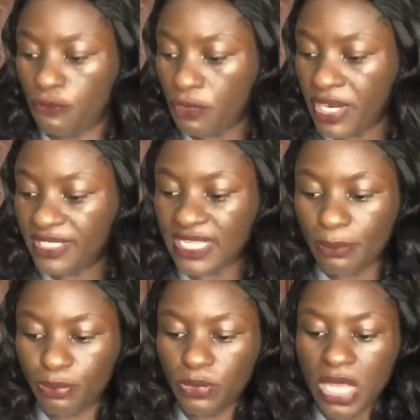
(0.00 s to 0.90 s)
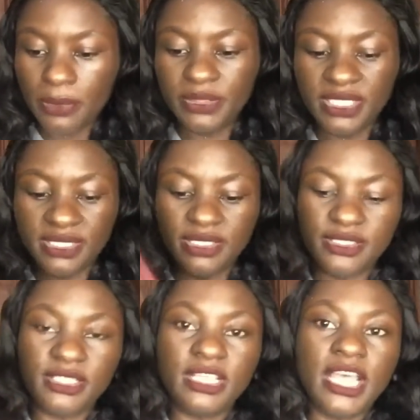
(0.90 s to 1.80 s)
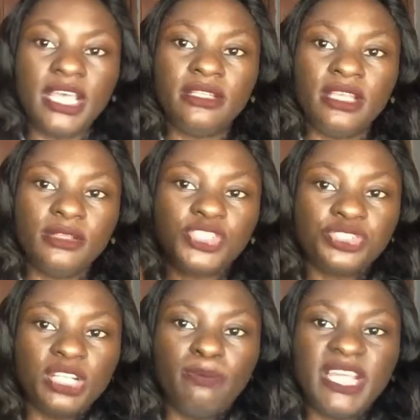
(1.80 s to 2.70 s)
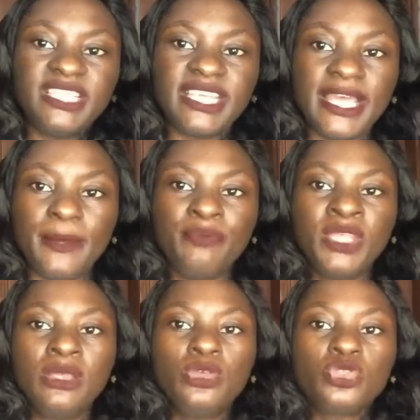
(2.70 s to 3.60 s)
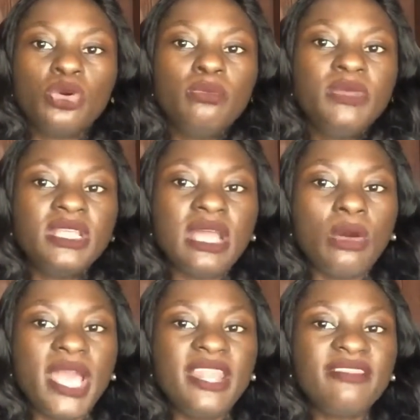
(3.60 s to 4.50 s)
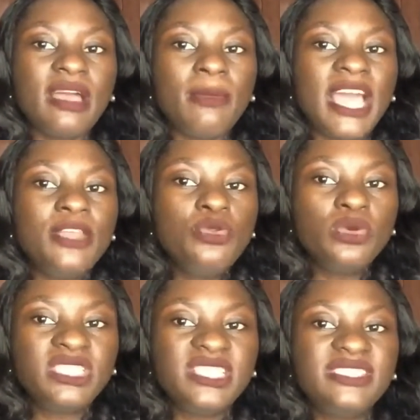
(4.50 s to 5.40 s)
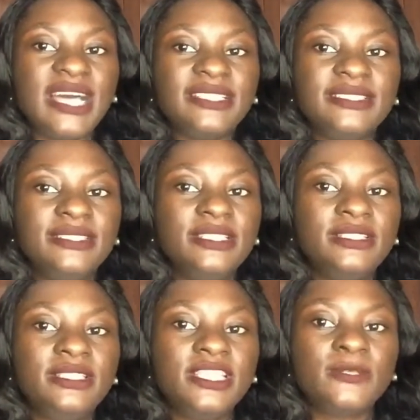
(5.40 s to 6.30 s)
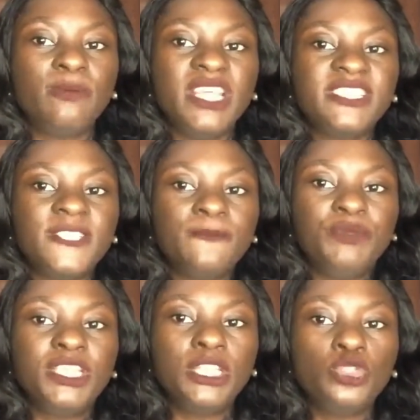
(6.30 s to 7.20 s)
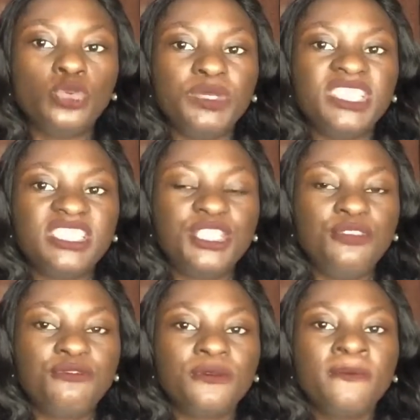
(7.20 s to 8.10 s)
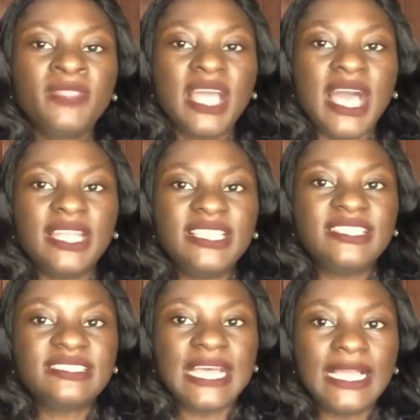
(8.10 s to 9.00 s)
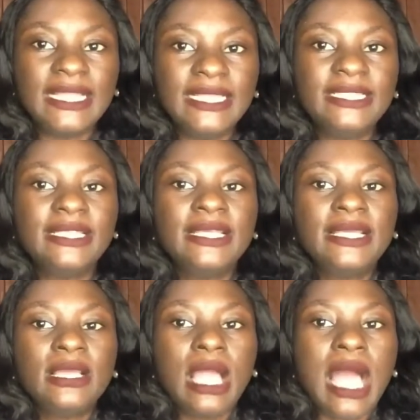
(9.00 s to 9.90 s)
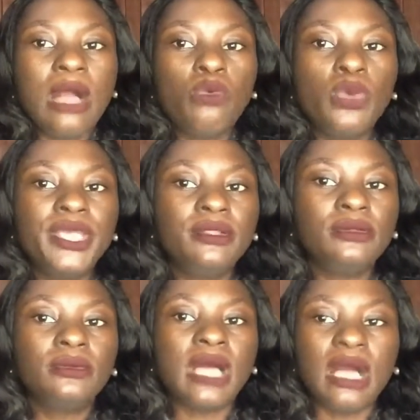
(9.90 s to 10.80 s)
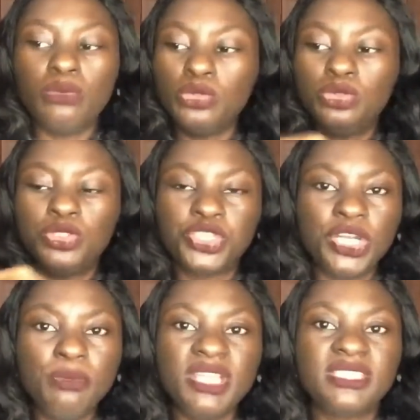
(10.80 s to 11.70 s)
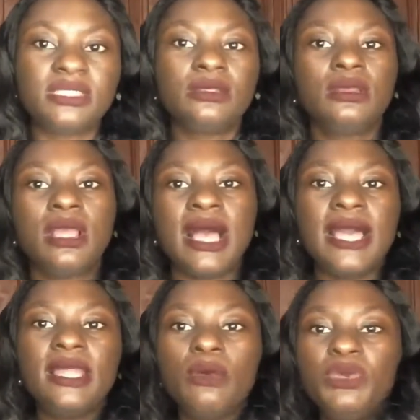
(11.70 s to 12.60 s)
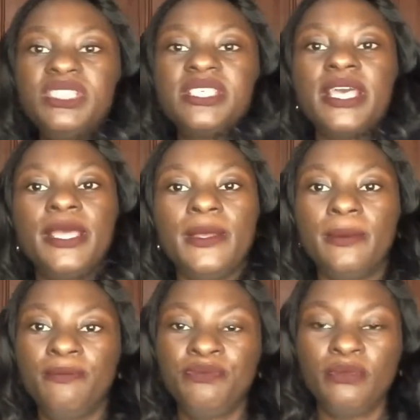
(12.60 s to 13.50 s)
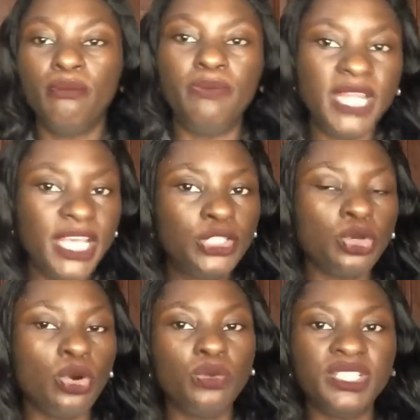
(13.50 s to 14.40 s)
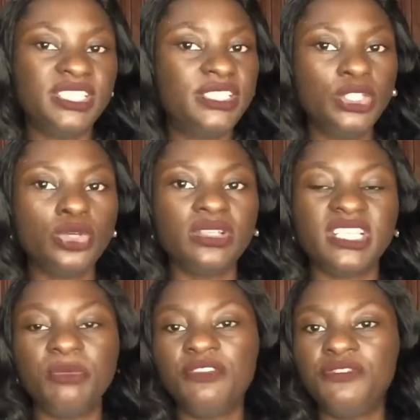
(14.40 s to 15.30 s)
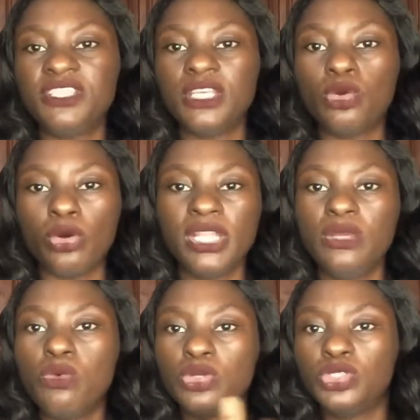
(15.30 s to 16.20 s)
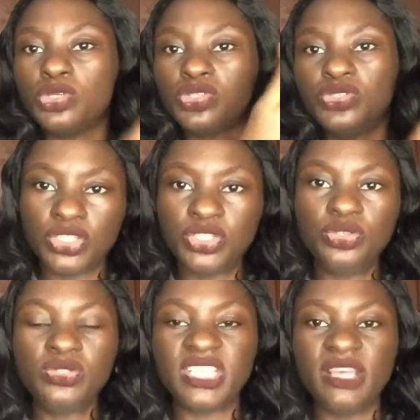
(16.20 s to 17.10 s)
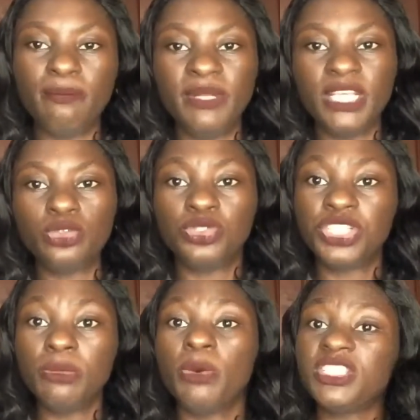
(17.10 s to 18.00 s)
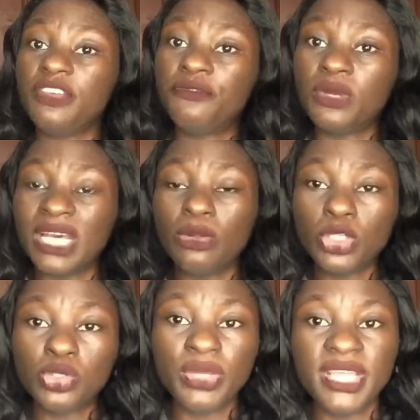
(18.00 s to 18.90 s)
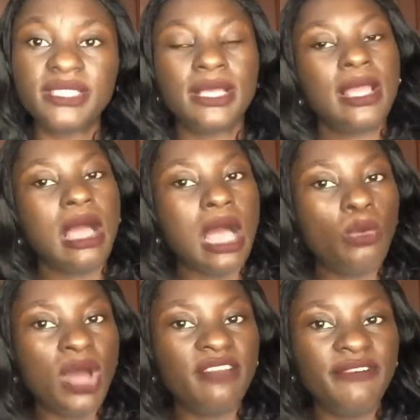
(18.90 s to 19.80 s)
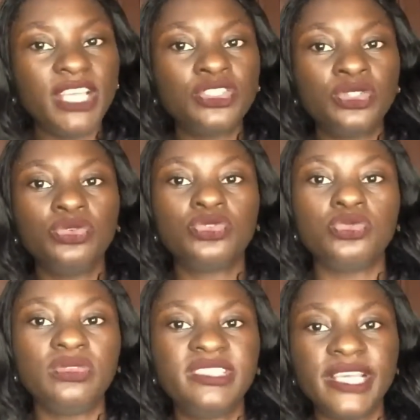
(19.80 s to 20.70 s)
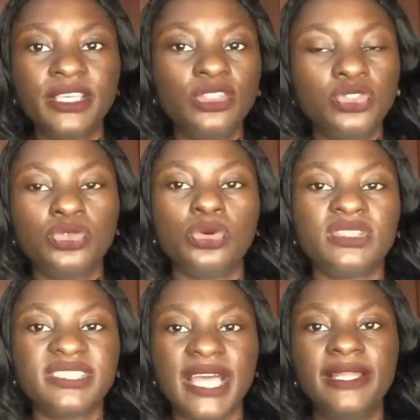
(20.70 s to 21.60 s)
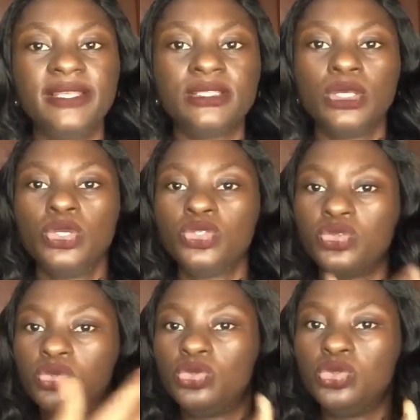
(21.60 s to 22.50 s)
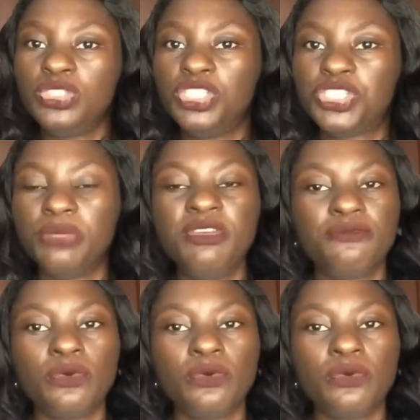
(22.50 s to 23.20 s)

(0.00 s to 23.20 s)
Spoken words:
For example, now this is a straight blend hair. So me now, anytime I notice that this place is beginning to be stiff and is tangling, I will trim it, either with a blade or with scissors. Then if it's a coily one, just use a blade to trim it. But if you cannot do it, I will advise you to take it to your stylist to do the trimming